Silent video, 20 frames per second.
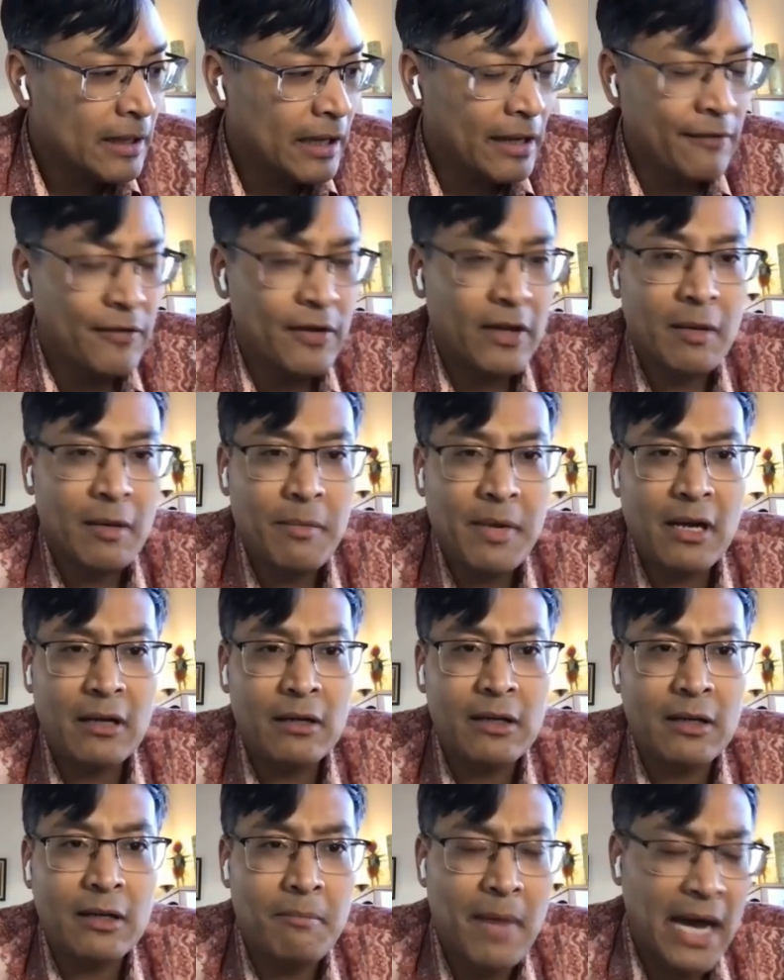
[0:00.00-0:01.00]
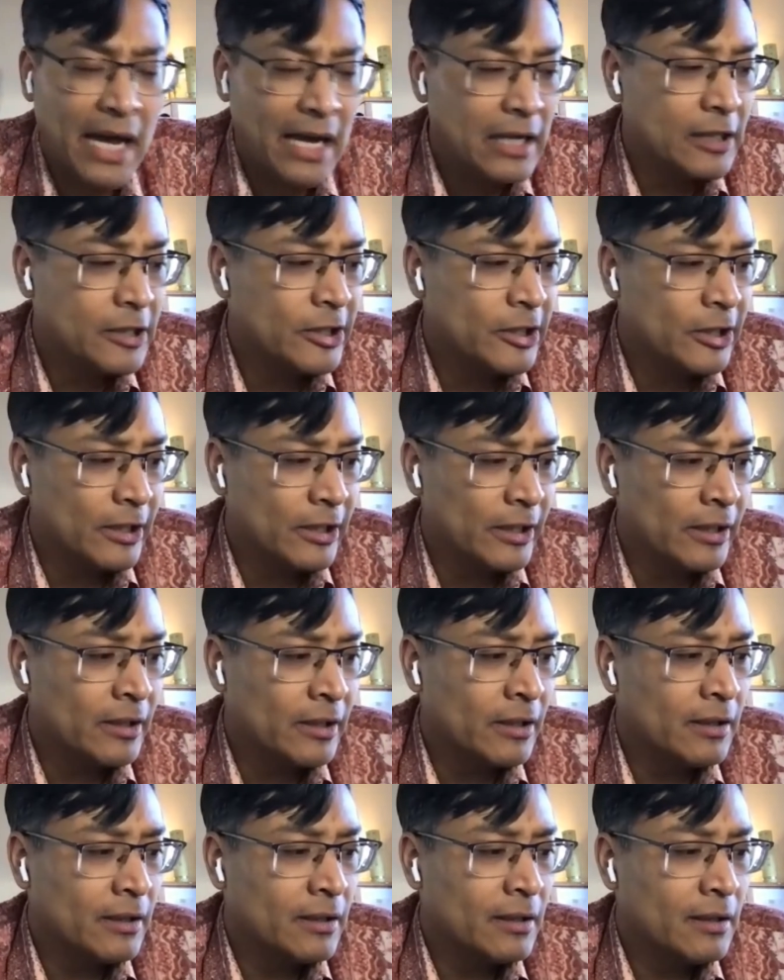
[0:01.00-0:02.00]
And if you could be a good
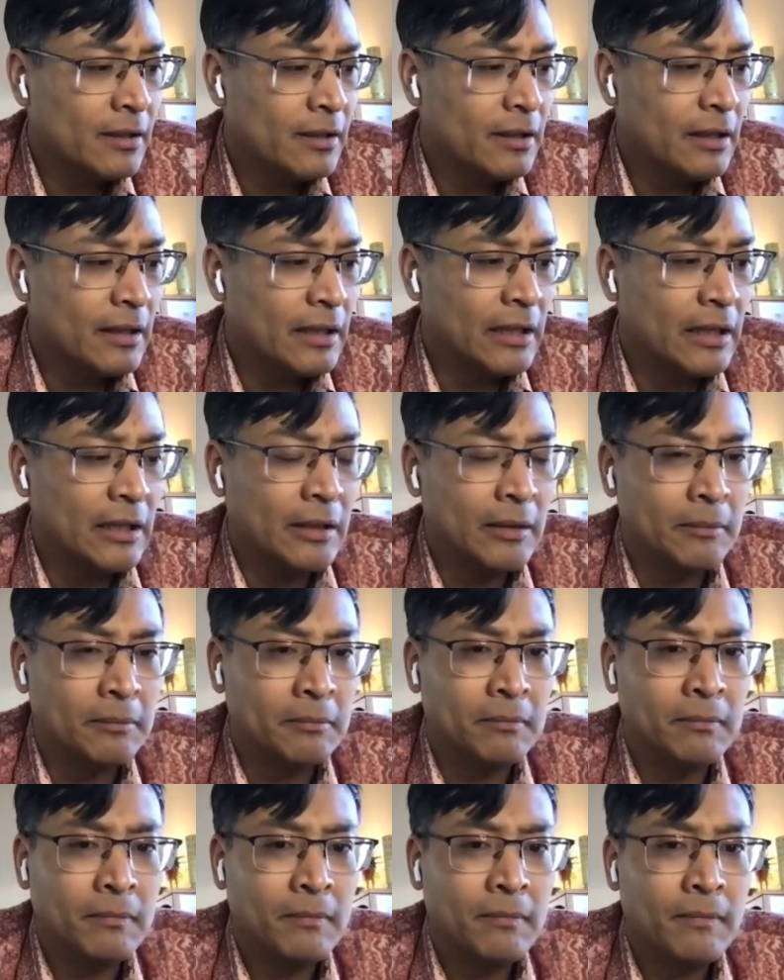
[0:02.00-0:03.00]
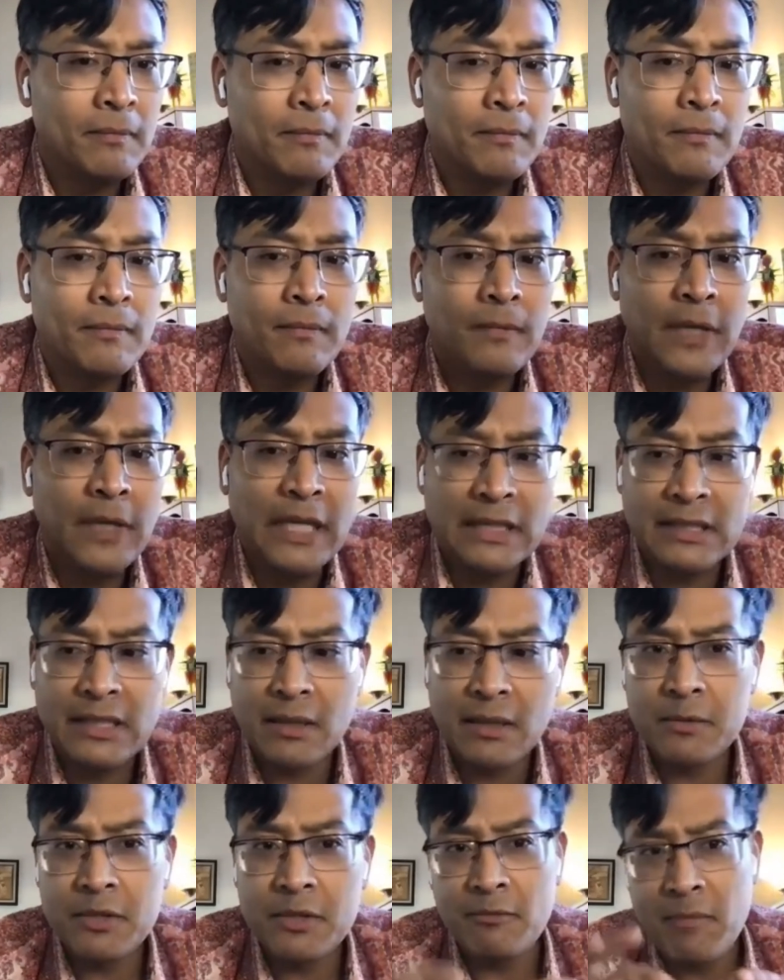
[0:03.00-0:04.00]
manager in
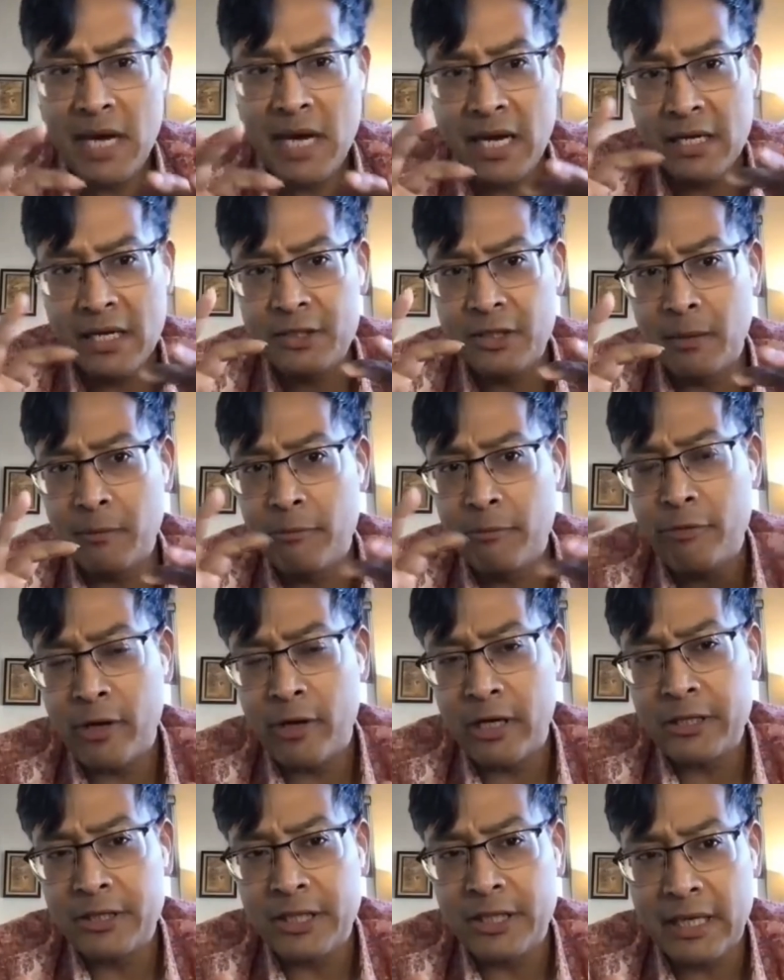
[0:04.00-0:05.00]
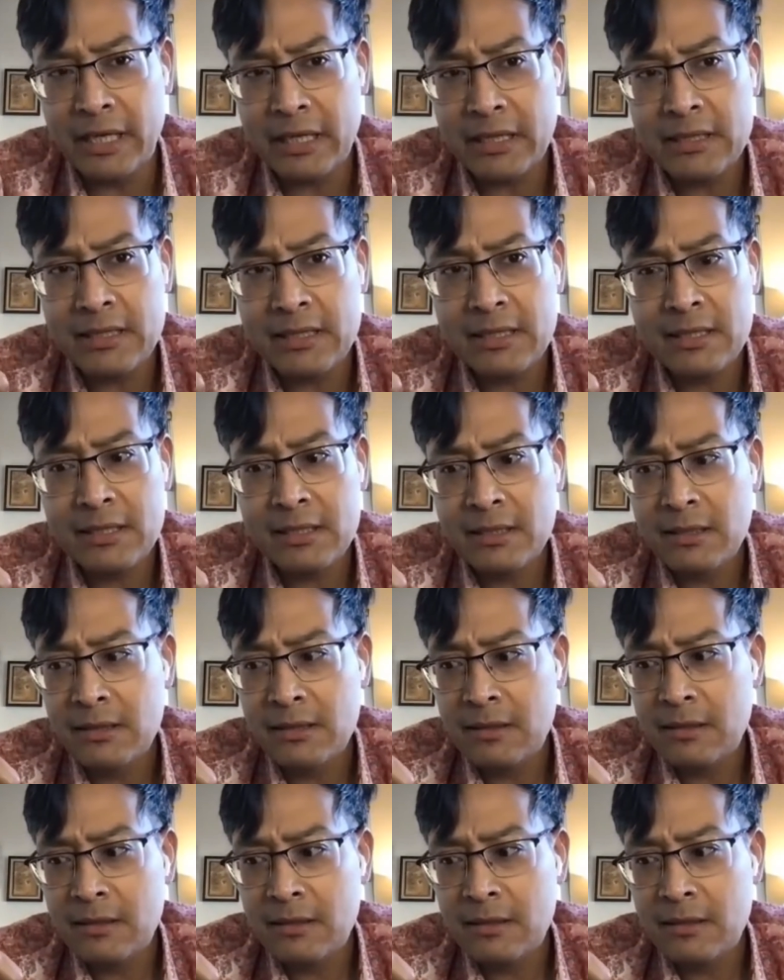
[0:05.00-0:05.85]
terms of managing projects